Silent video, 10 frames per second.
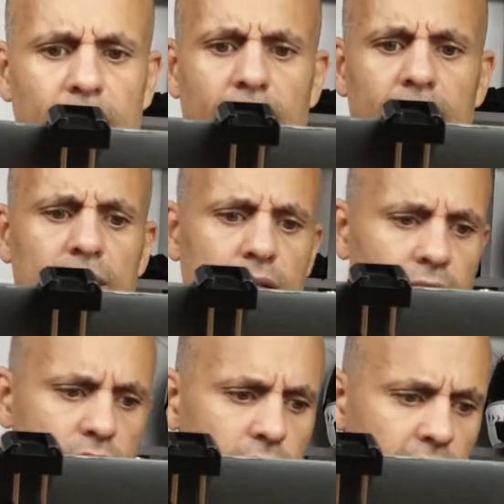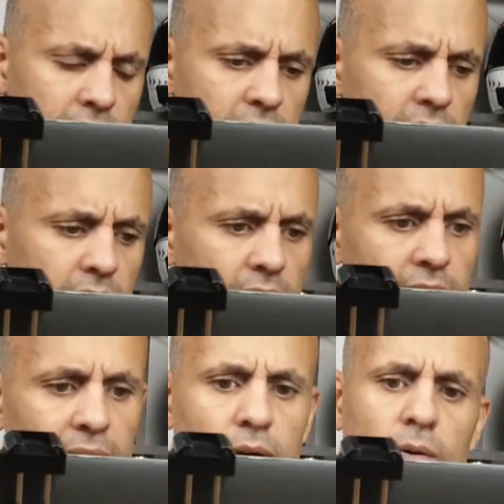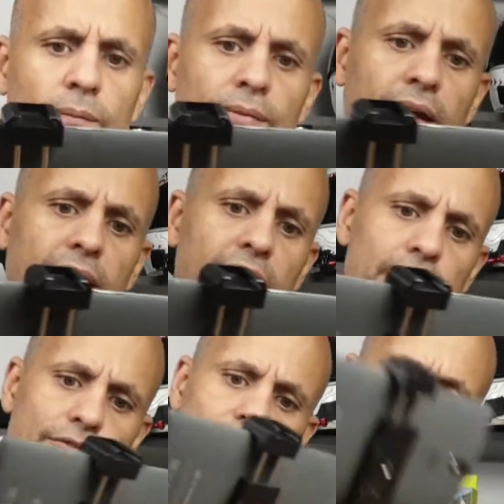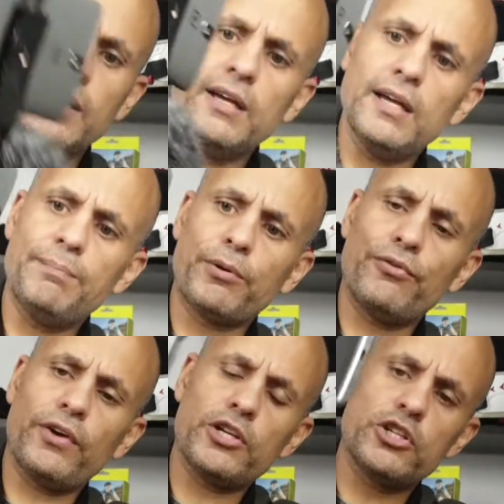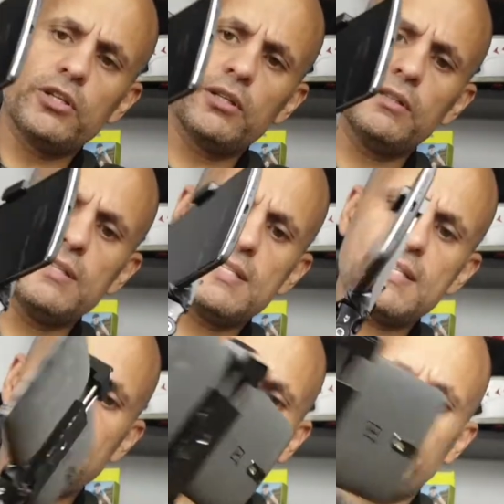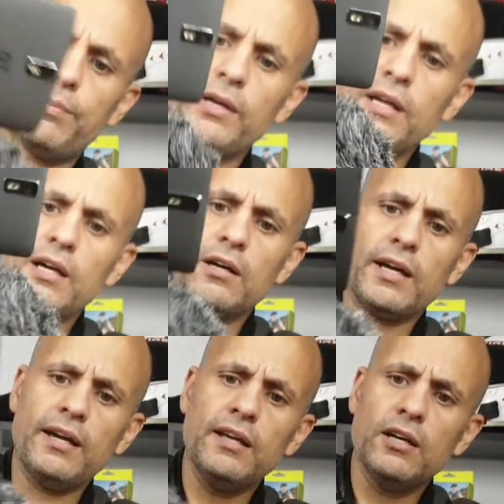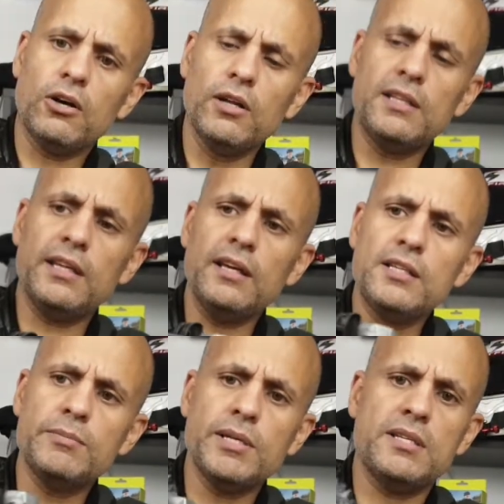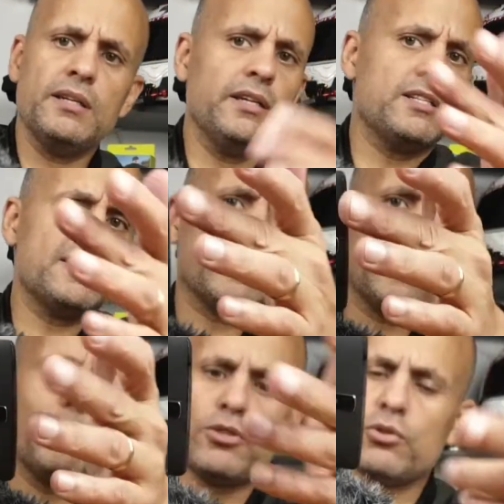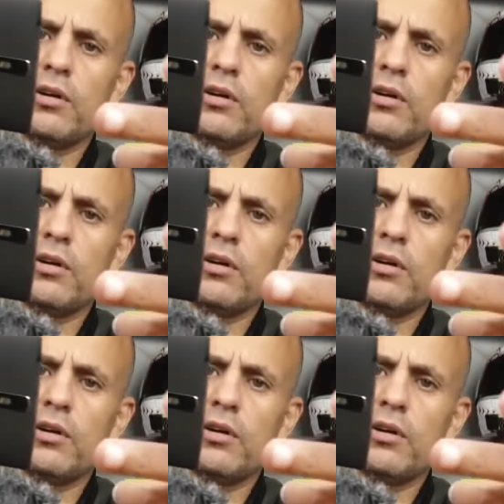And as you can see, now I have a professional setup. Okay, only things missing, it's the cables to